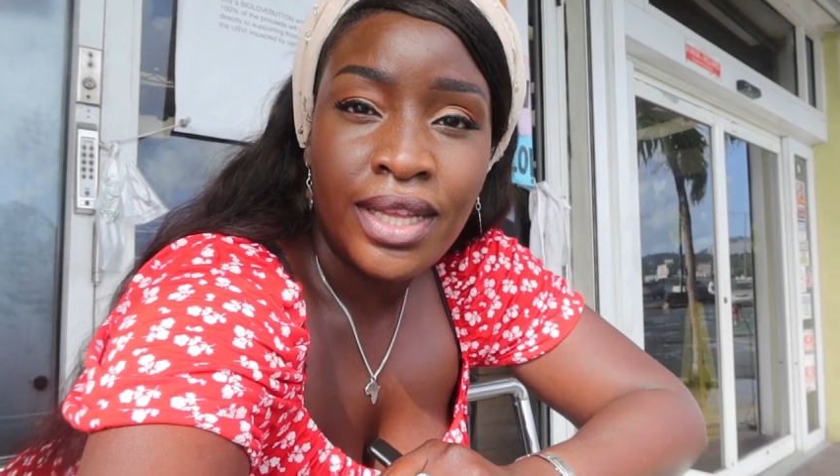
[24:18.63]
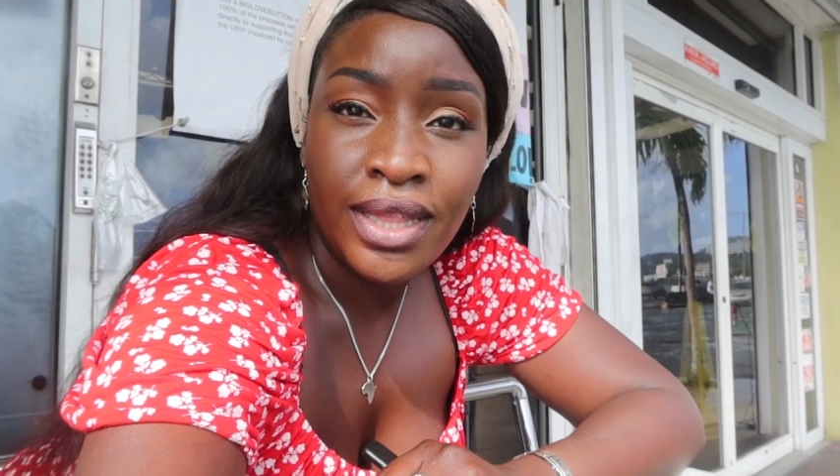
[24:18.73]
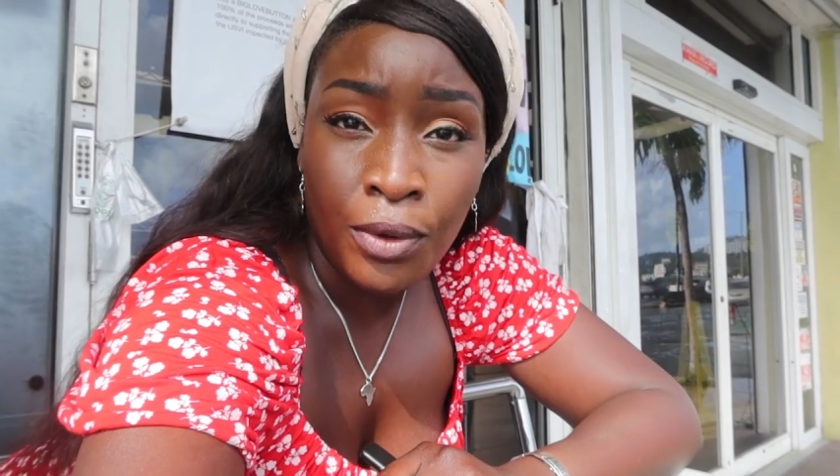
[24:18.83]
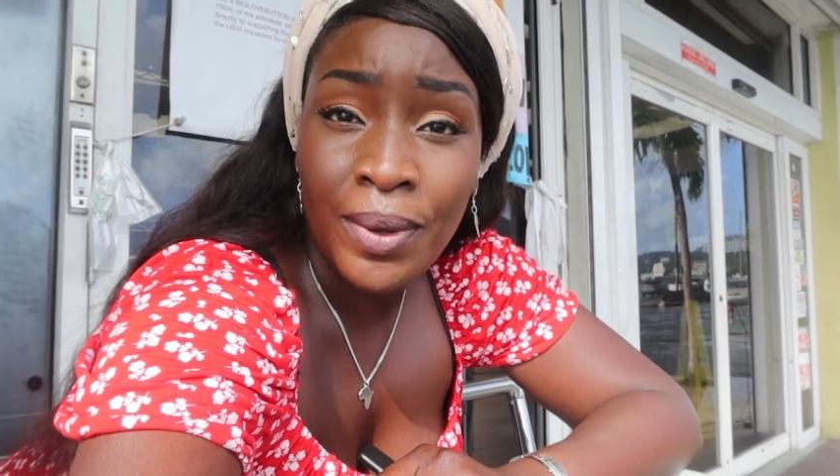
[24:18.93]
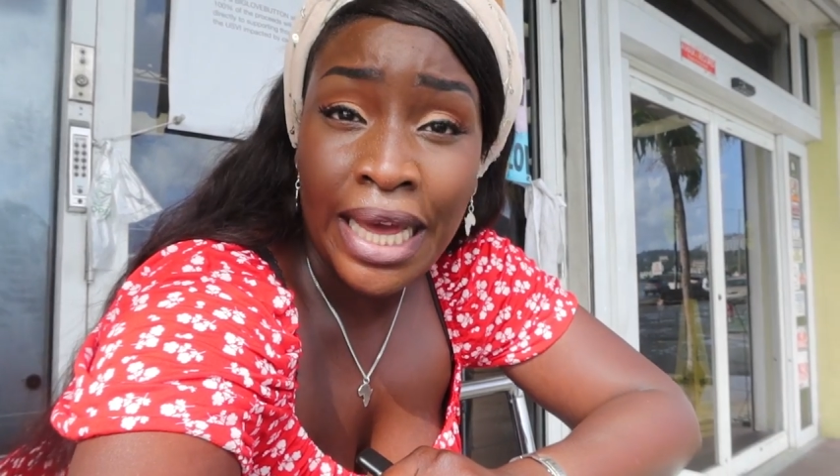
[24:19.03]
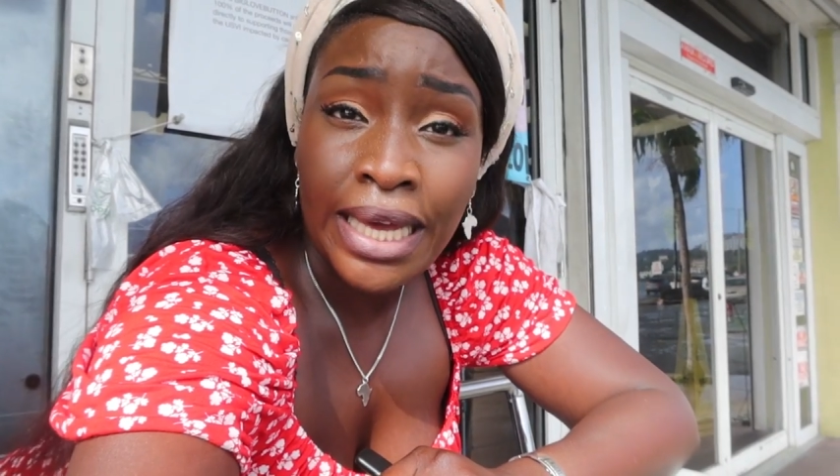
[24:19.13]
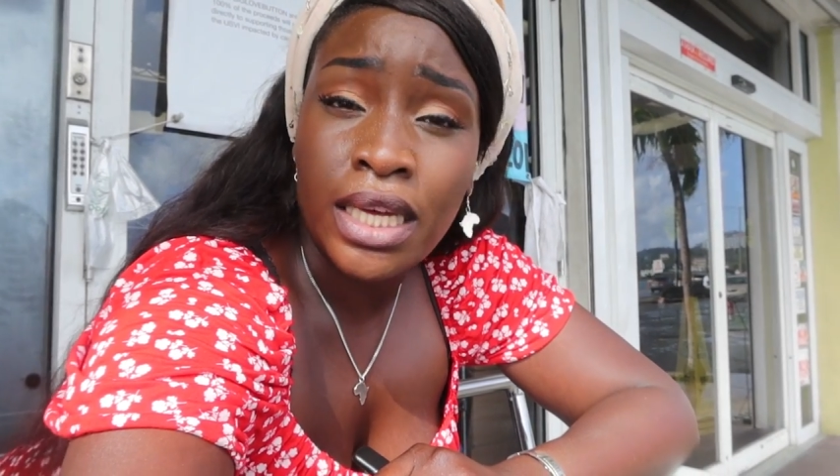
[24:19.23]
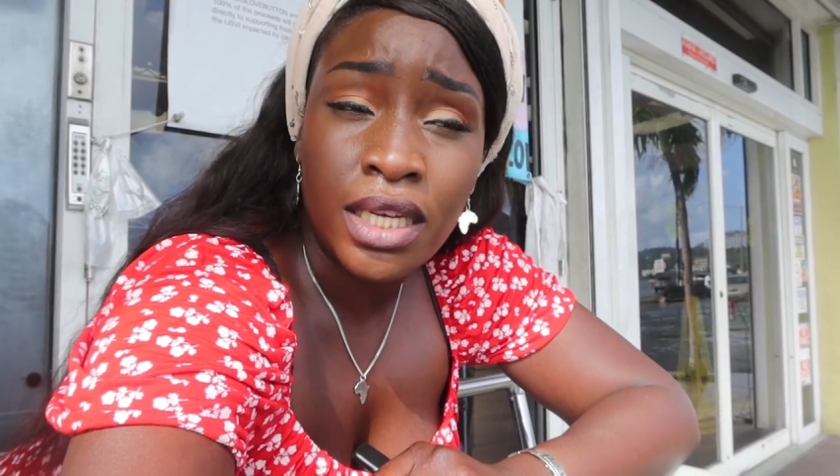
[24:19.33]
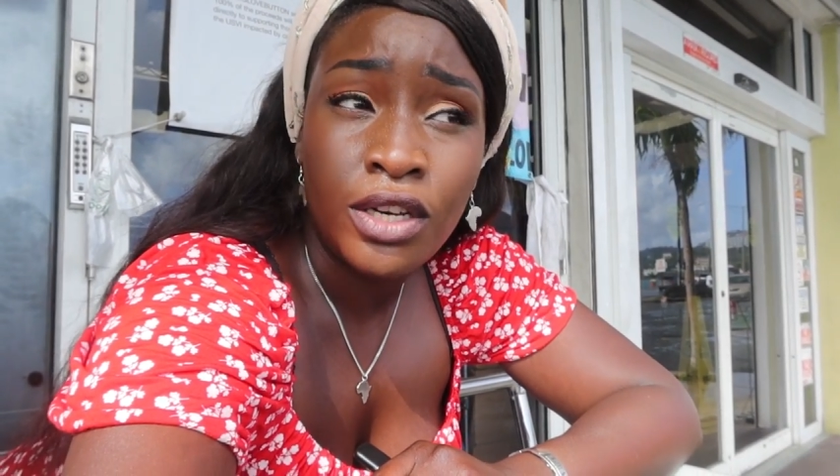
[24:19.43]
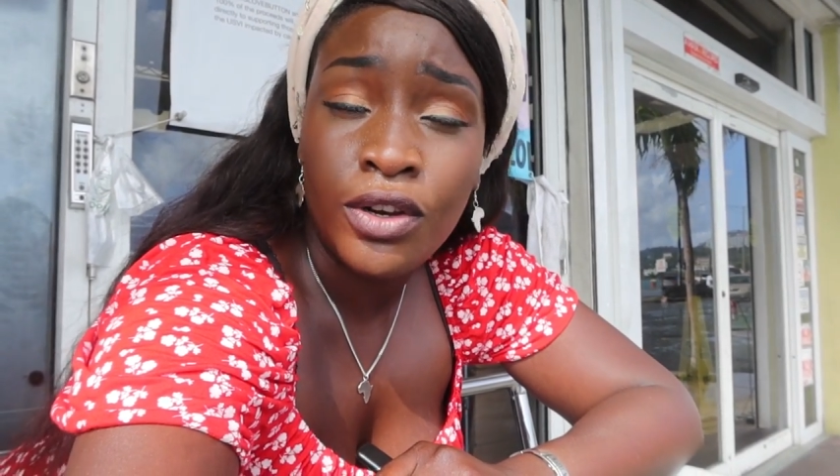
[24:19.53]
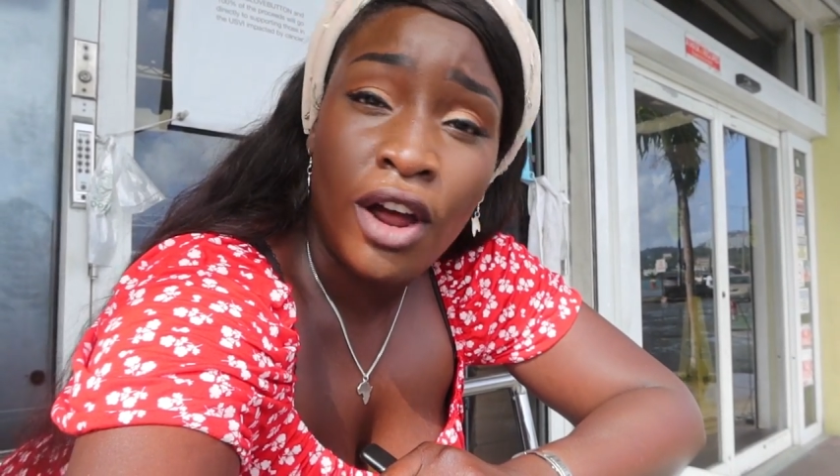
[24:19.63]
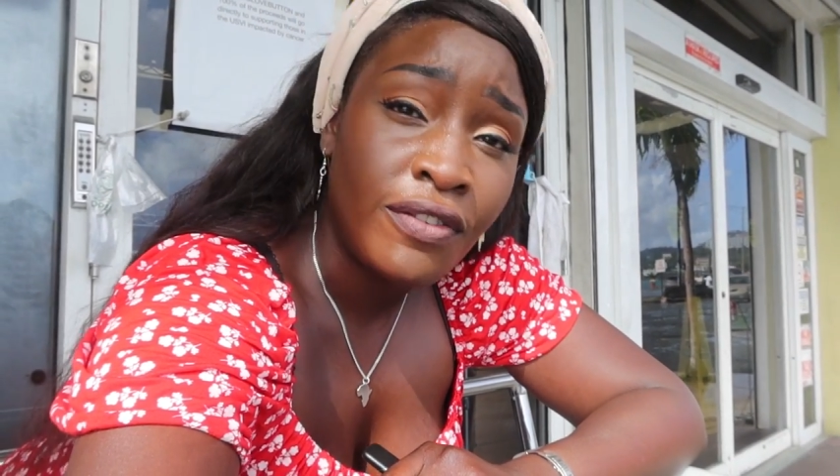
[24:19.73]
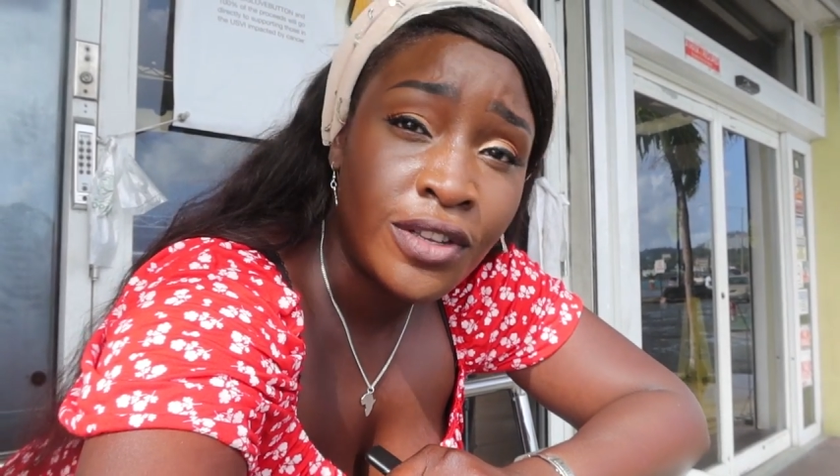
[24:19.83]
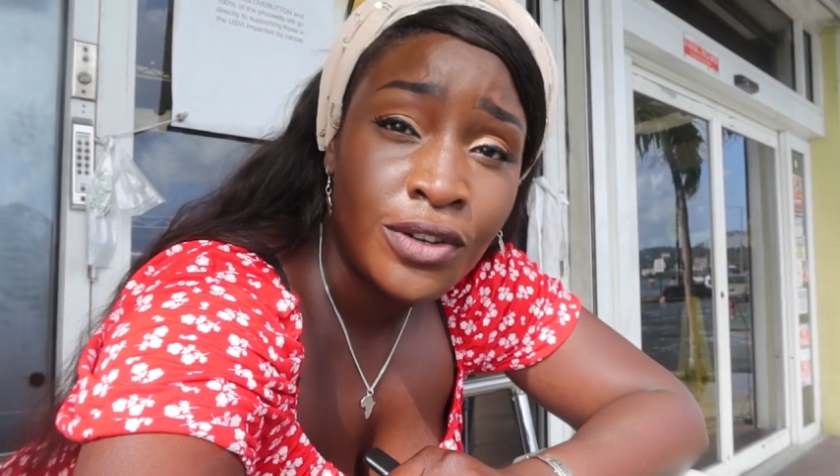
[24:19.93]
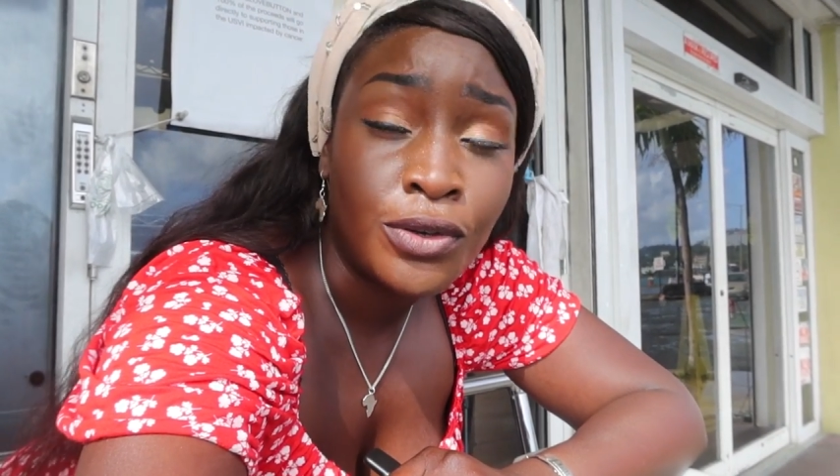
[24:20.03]
they'll be like, good
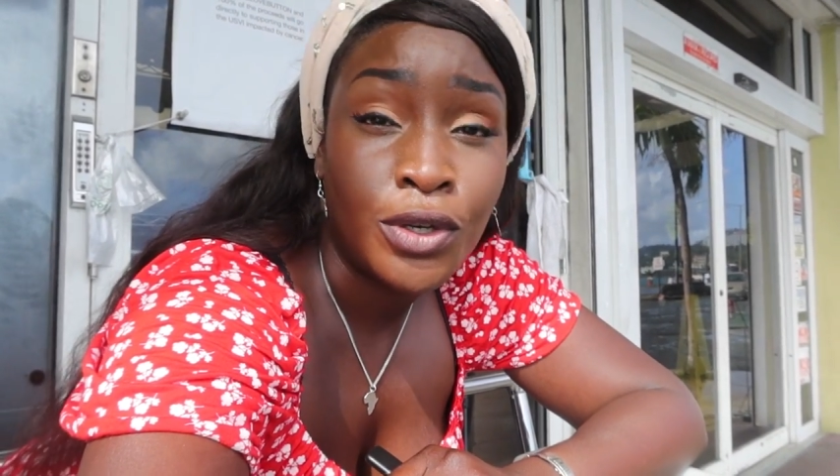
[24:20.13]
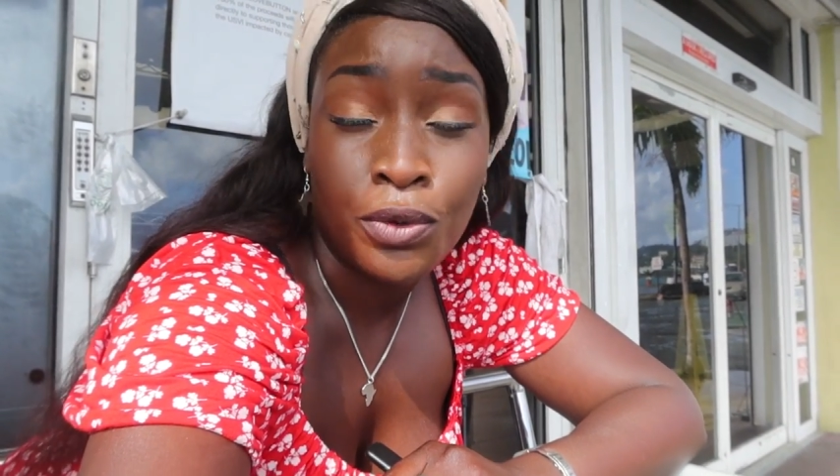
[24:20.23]
afternoon,